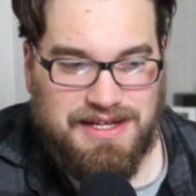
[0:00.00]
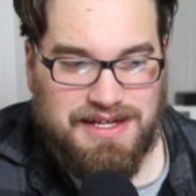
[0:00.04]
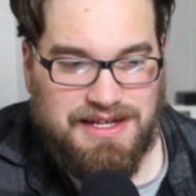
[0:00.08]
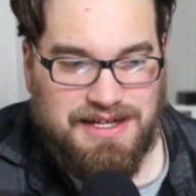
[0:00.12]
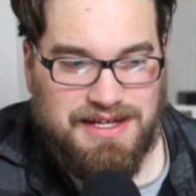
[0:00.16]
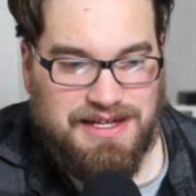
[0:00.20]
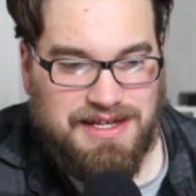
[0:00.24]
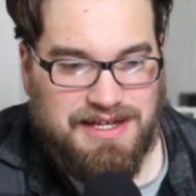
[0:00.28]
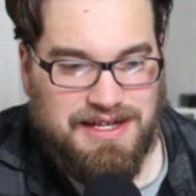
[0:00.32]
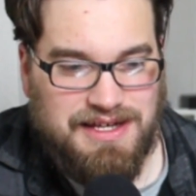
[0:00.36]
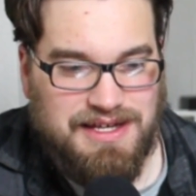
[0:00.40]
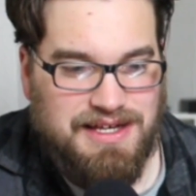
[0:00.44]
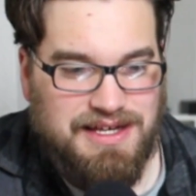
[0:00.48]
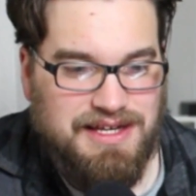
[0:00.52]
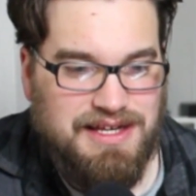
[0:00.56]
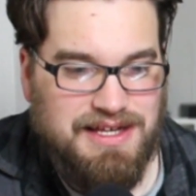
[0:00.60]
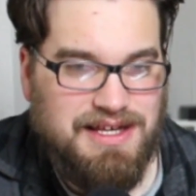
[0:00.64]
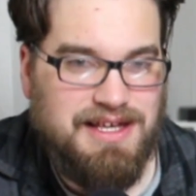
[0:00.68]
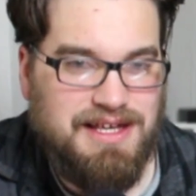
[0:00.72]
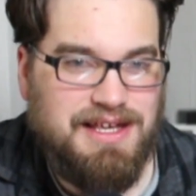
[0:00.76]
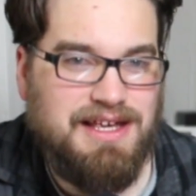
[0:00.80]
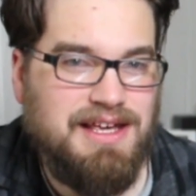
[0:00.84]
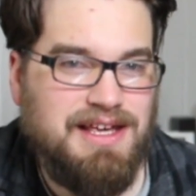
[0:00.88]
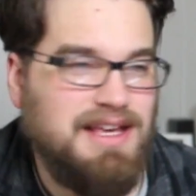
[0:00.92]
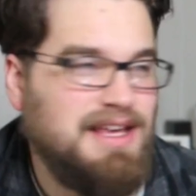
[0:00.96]

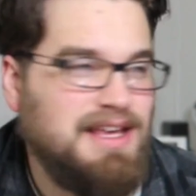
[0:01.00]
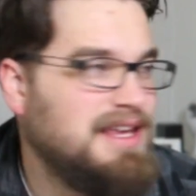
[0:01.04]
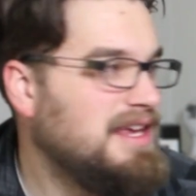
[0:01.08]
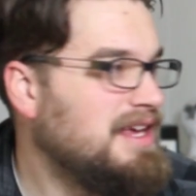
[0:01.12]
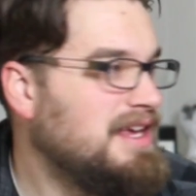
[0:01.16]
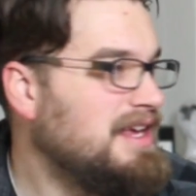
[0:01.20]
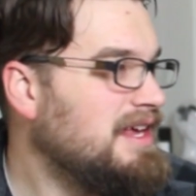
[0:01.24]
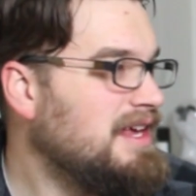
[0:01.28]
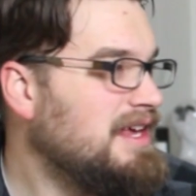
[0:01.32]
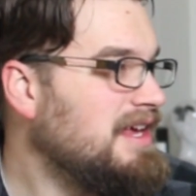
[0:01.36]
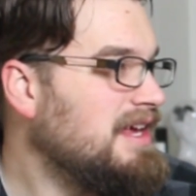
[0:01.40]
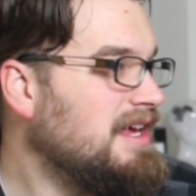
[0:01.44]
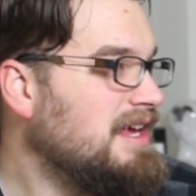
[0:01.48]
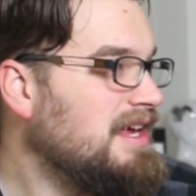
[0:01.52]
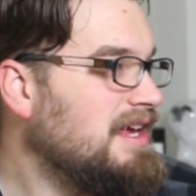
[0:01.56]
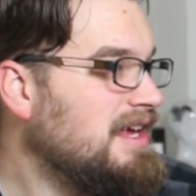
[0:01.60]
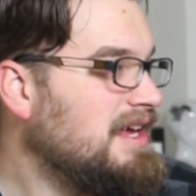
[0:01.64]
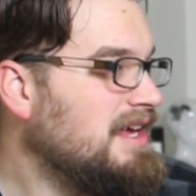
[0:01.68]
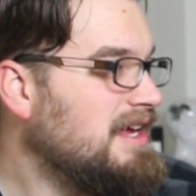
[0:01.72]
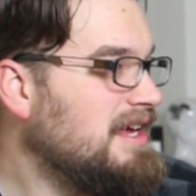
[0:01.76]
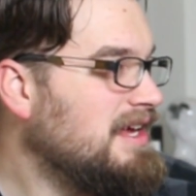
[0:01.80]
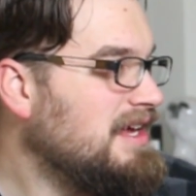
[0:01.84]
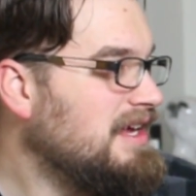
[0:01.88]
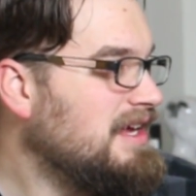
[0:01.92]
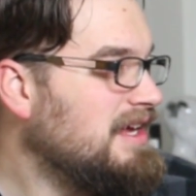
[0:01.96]

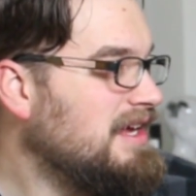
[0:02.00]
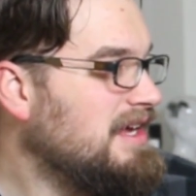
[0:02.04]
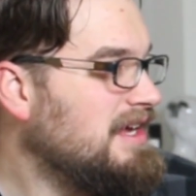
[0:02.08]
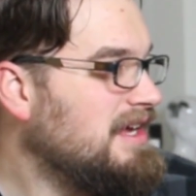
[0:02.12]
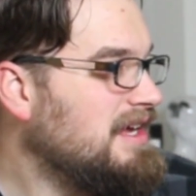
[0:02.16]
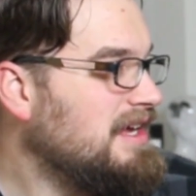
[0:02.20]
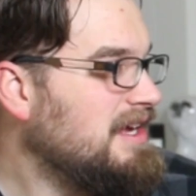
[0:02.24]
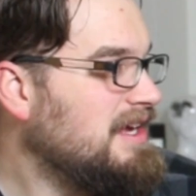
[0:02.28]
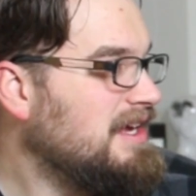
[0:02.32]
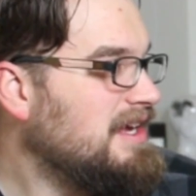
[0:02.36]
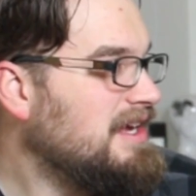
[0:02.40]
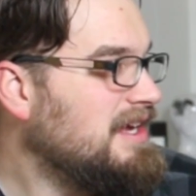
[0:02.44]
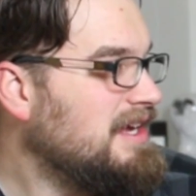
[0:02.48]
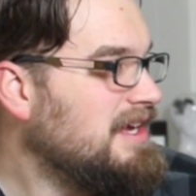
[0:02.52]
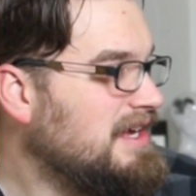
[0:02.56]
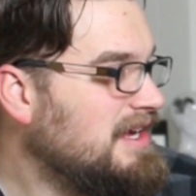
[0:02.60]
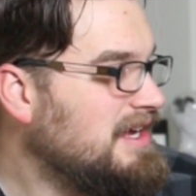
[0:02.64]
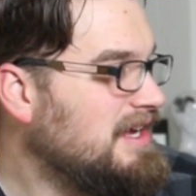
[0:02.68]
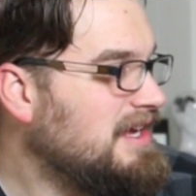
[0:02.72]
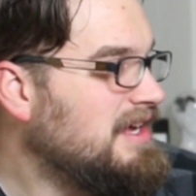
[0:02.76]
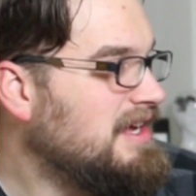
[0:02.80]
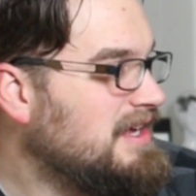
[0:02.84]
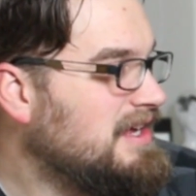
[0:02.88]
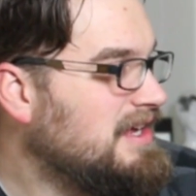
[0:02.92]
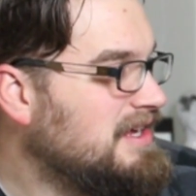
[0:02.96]

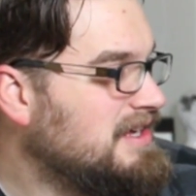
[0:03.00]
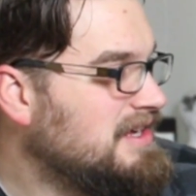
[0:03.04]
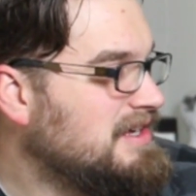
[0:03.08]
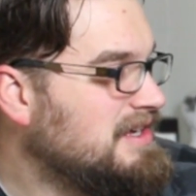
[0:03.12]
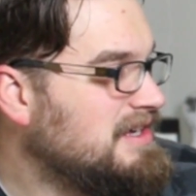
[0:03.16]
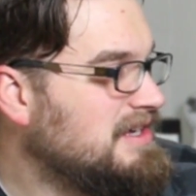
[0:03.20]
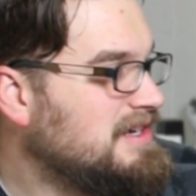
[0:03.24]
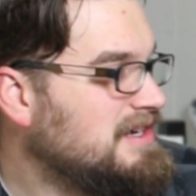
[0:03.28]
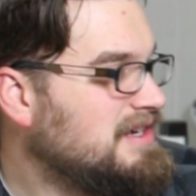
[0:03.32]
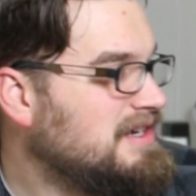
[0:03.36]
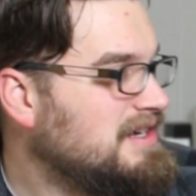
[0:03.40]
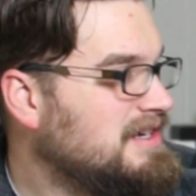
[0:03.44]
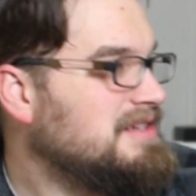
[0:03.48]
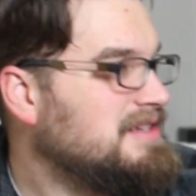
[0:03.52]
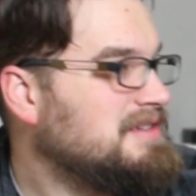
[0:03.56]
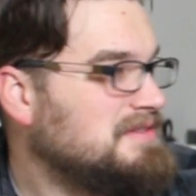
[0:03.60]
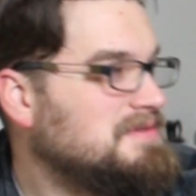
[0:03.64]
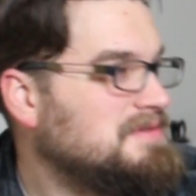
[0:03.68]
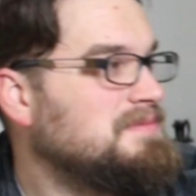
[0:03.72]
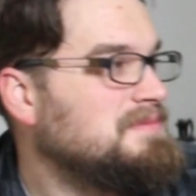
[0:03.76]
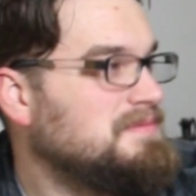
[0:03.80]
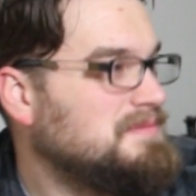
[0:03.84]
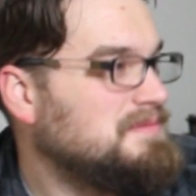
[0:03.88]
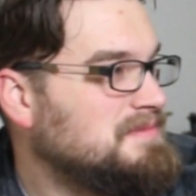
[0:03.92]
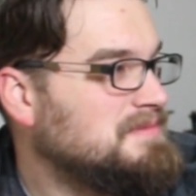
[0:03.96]

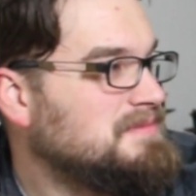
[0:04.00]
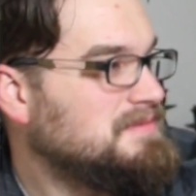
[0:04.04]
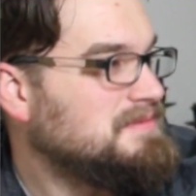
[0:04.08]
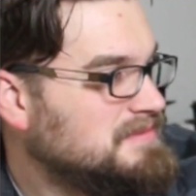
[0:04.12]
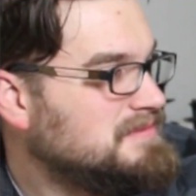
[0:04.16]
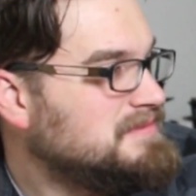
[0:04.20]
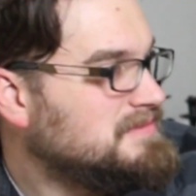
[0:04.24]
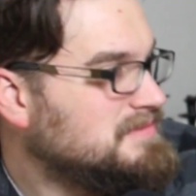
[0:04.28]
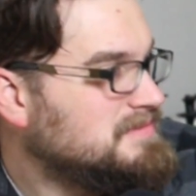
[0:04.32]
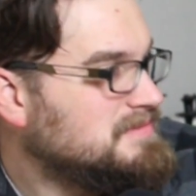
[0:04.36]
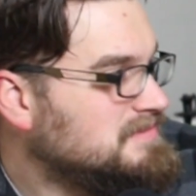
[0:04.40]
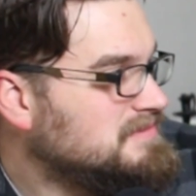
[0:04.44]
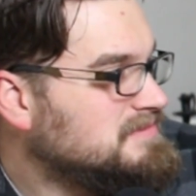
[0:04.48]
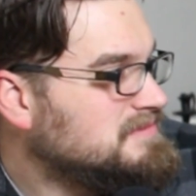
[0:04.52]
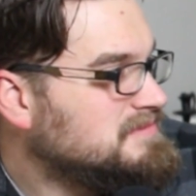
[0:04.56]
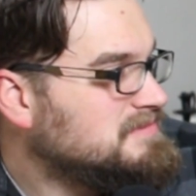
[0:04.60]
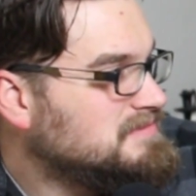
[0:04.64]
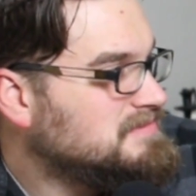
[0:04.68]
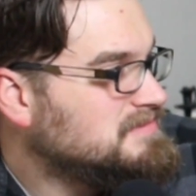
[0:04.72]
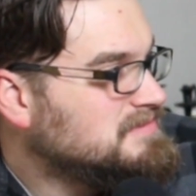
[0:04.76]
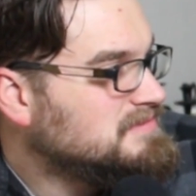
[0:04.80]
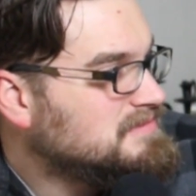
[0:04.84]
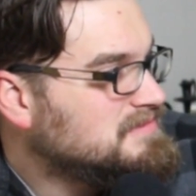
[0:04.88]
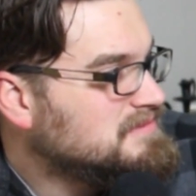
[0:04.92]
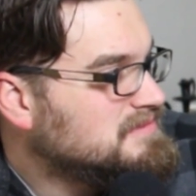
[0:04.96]

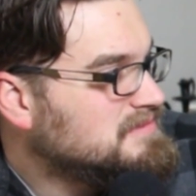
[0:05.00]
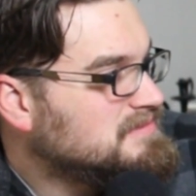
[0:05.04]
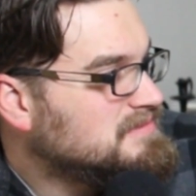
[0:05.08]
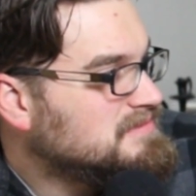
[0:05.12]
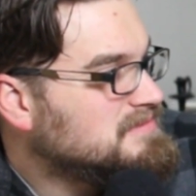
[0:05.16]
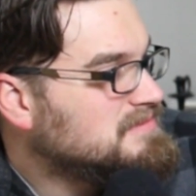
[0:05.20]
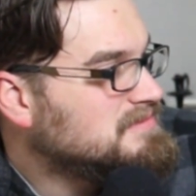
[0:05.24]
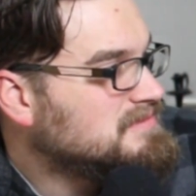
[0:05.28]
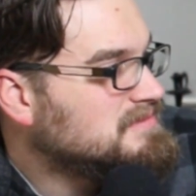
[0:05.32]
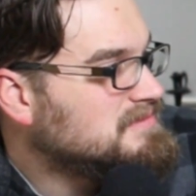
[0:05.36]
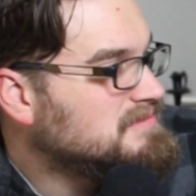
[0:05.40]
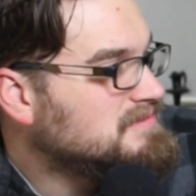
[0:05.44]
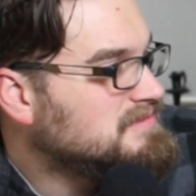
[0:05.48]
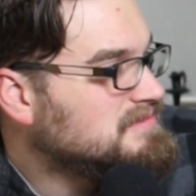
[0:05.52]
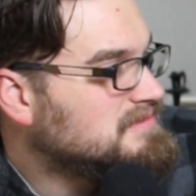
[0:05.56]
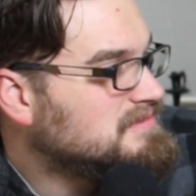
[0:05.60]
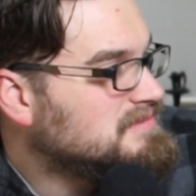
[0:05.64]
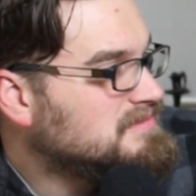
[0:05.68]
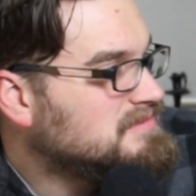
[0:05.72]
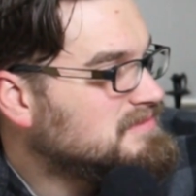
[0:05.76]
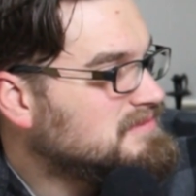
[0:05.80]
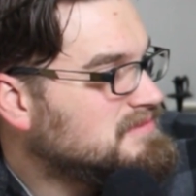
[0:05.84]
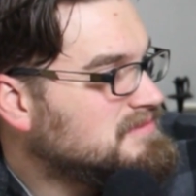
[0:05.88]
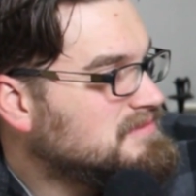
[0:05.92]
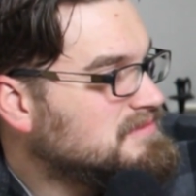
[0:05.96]

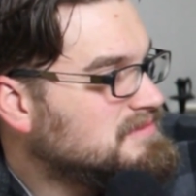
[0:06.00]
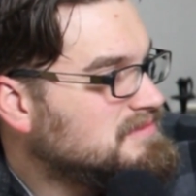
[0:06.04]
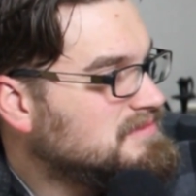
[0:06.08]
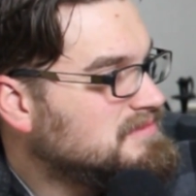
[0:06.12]
This person isn't speaking.